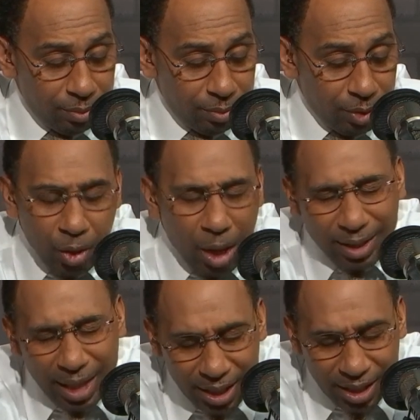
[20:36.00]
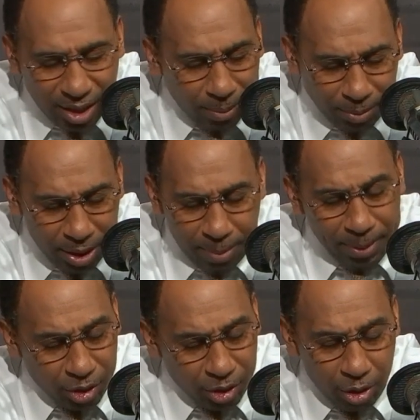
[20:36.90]
So I think it's something to
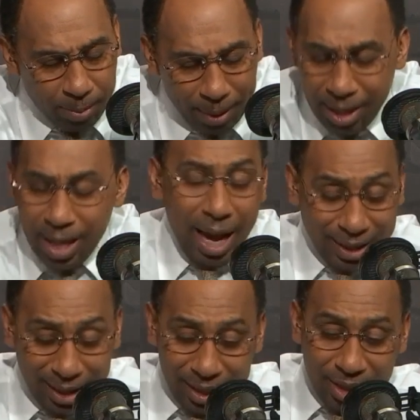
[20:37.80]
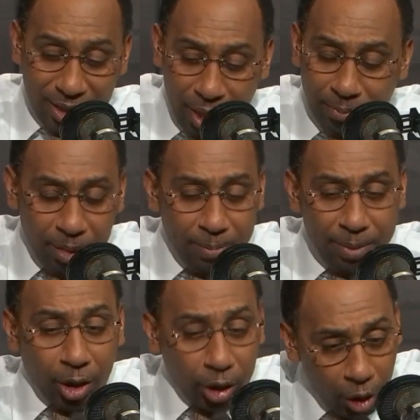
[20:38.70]
be concerned about. I think it's something to
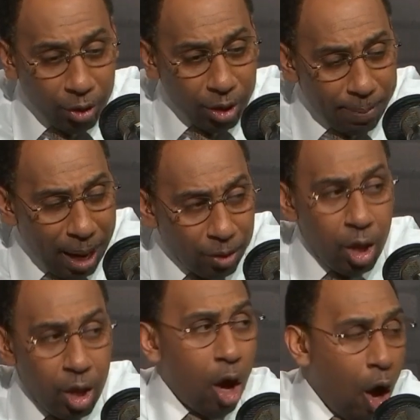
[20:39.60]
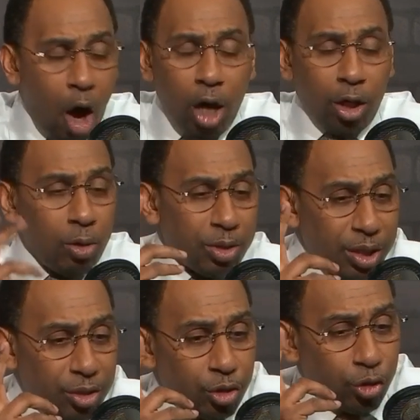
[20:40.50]
be alerted about. All those
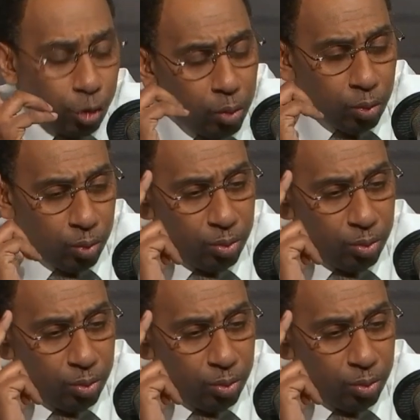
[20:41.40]
things are true.